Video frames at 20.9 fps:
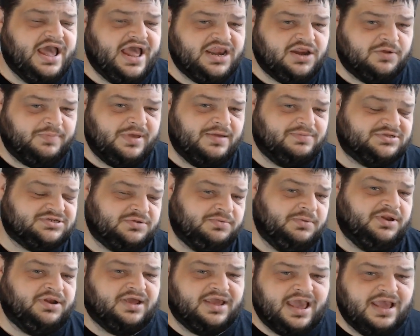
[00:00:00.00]
and you'll be able to
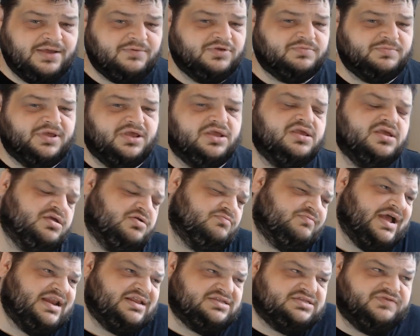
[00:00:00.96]
communicate with me
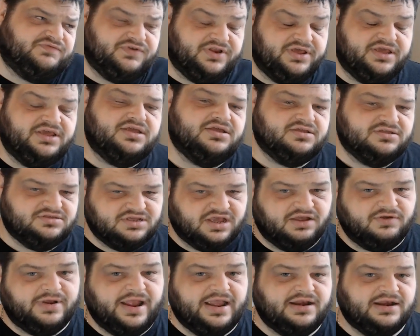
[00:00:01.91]
relatively
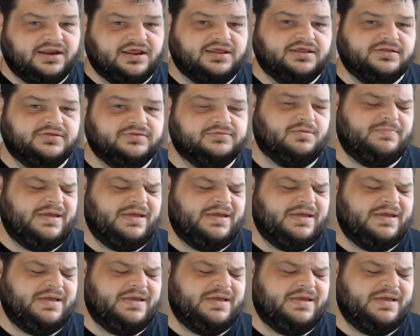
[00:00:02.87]
directly.